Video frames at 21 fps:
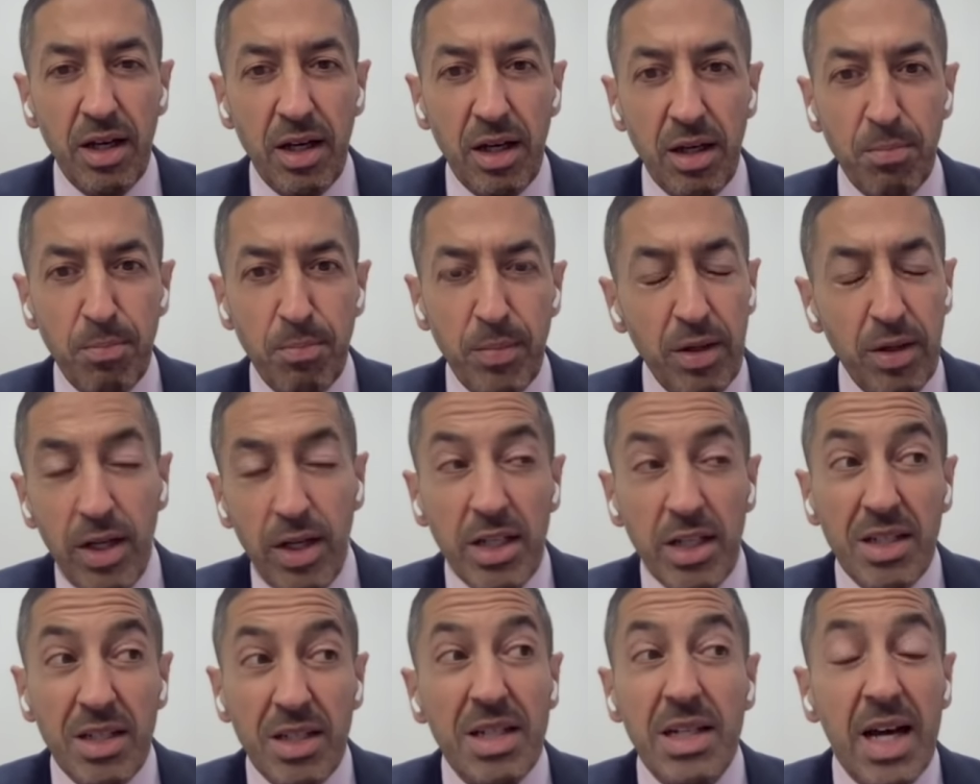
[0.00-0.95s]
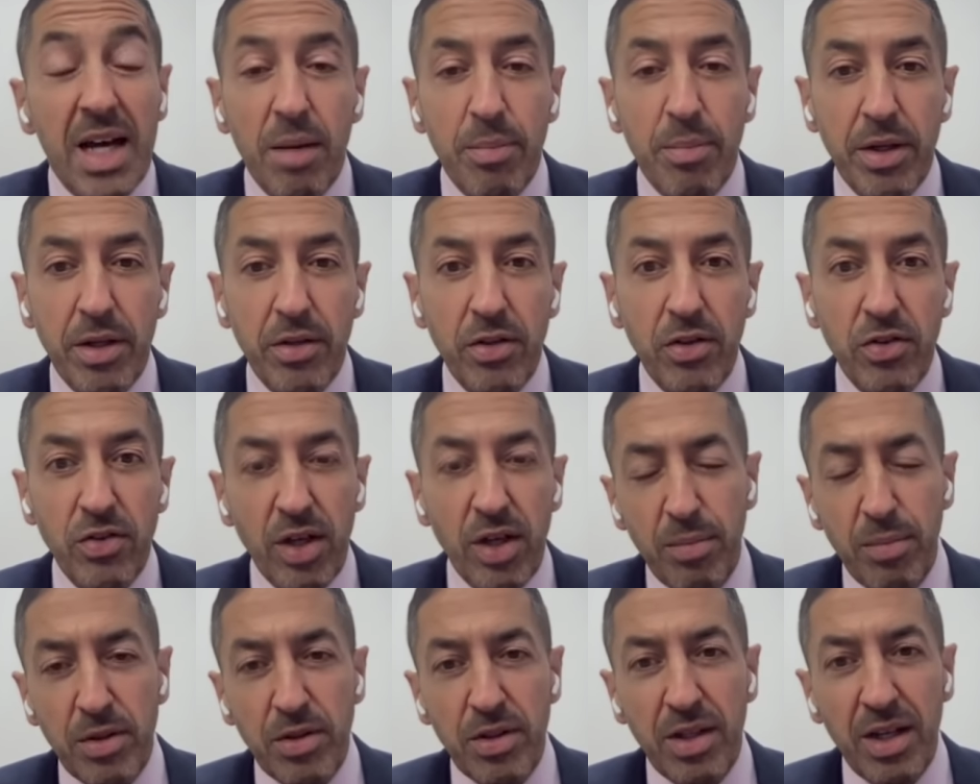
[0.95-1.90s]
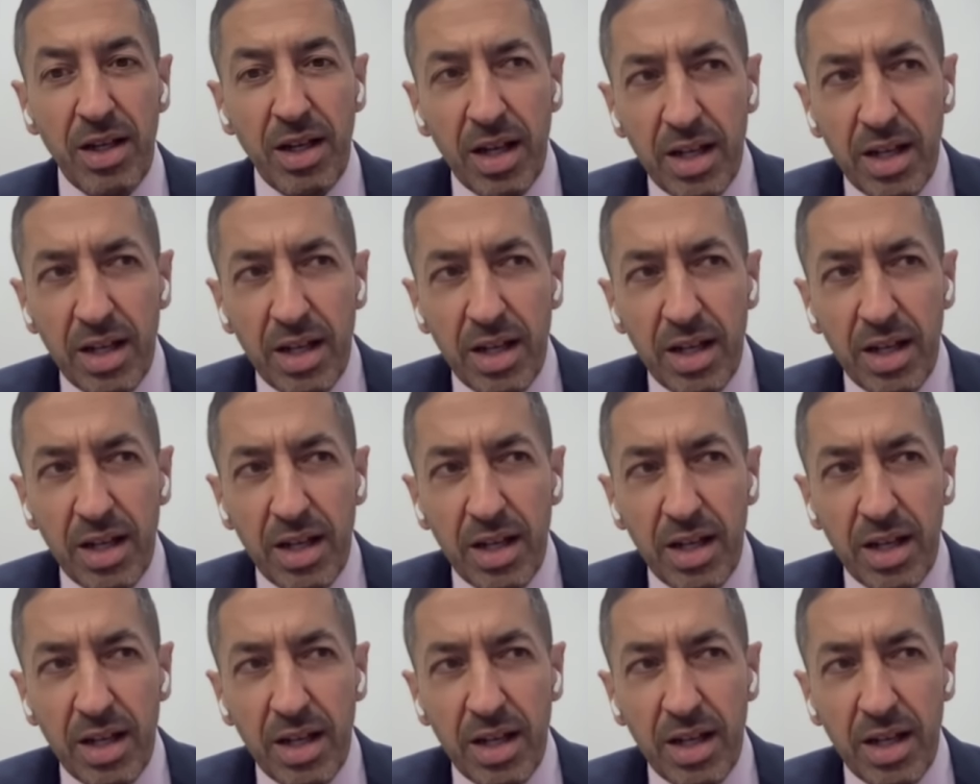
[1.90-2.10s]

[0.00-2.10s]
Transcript: and it didn't happen at this time.